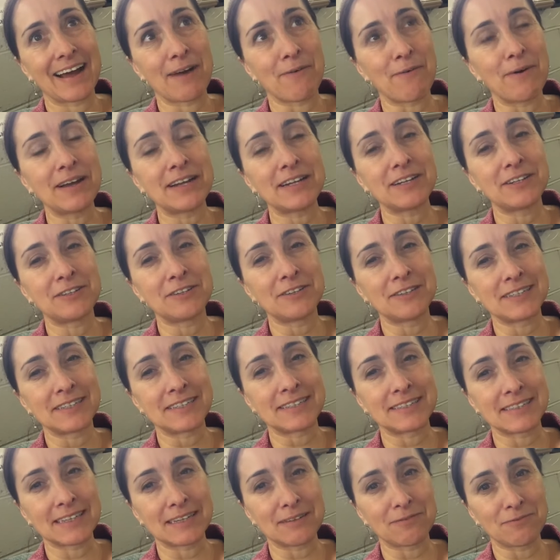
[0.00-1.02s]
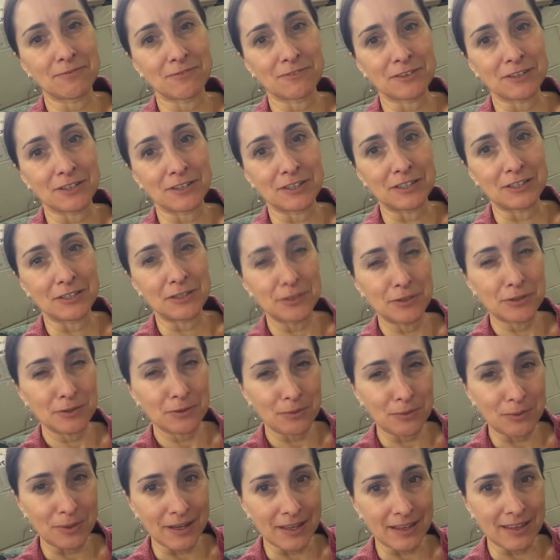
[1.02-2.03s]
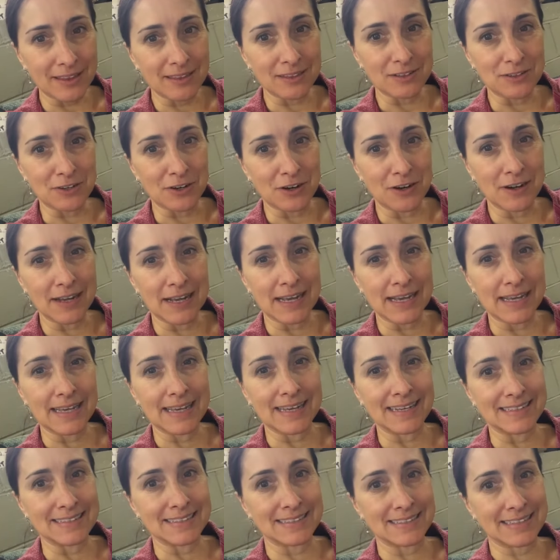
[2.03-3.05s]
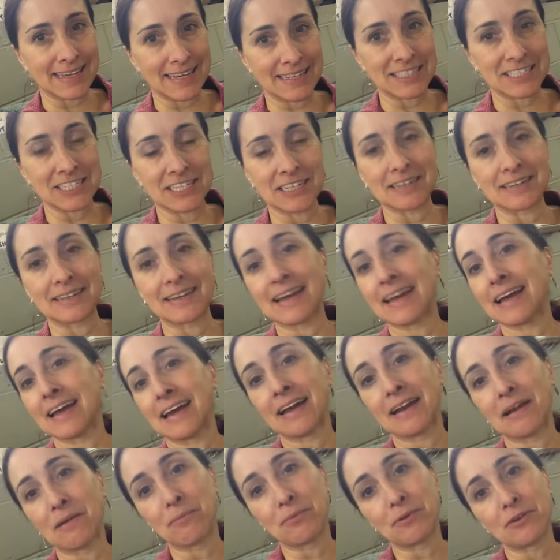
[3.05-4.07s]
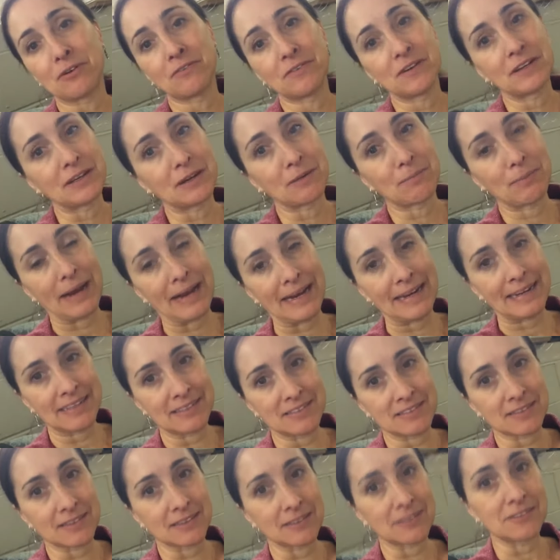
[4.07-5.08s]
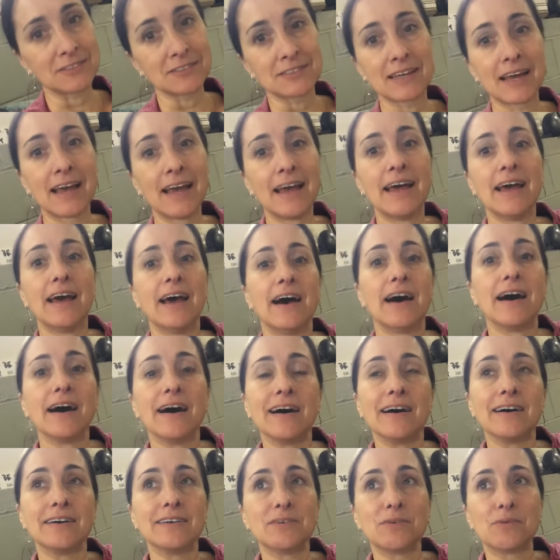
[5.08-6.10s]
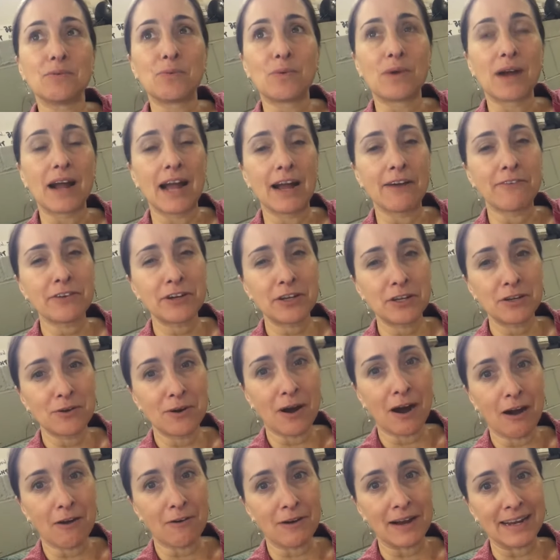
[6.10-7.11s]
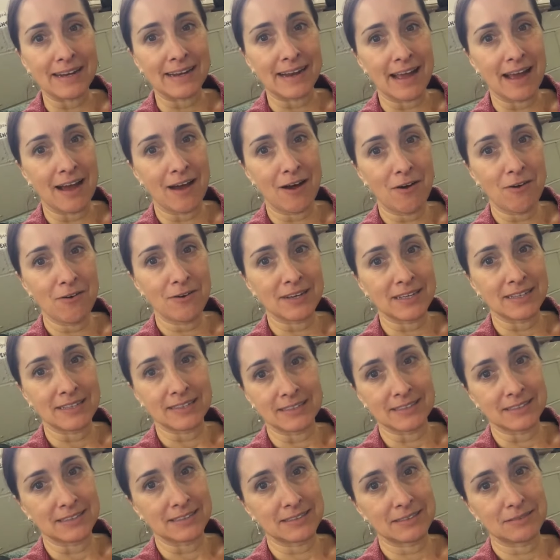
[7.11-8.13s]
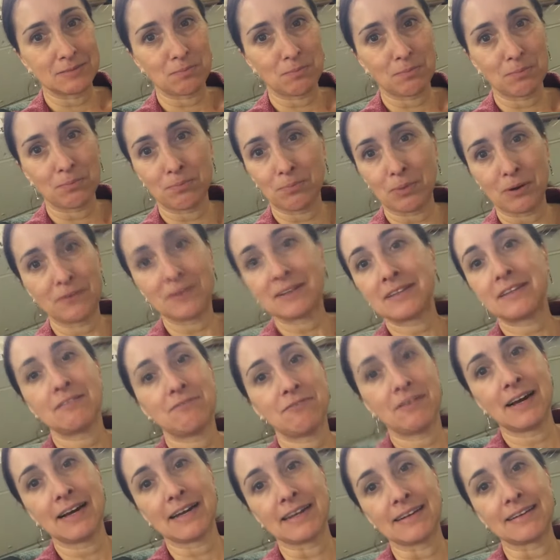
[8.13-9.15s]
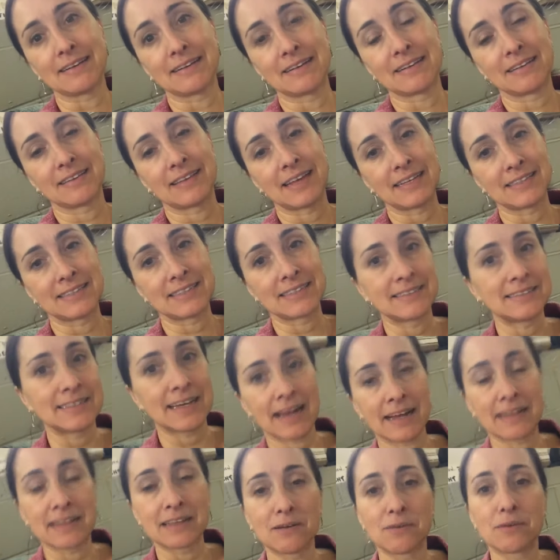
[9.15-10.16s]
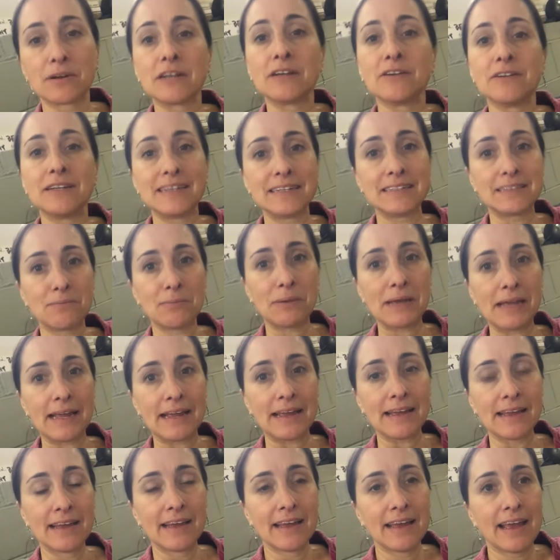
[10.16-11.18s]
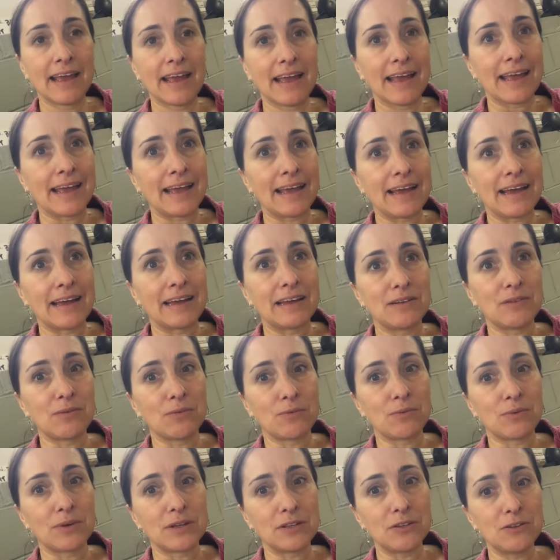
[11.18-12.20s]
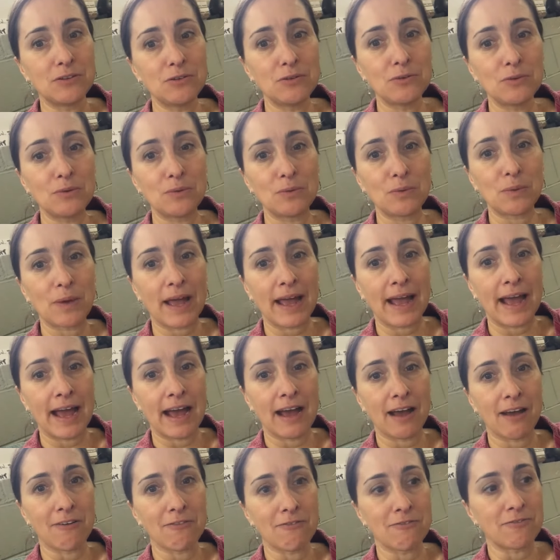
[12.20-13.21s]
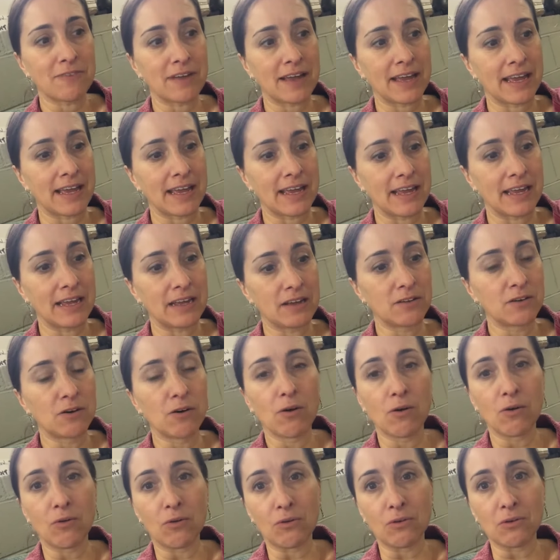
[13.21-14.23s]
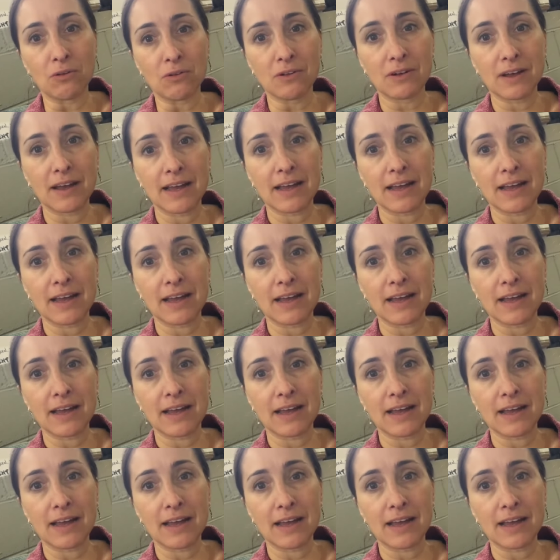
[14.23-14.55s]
want to do the same for you with drawing and sketching and improving your painting skills. Wherever you are right now is perfectly fine. That's exactly where you need to be. And when you have a goal,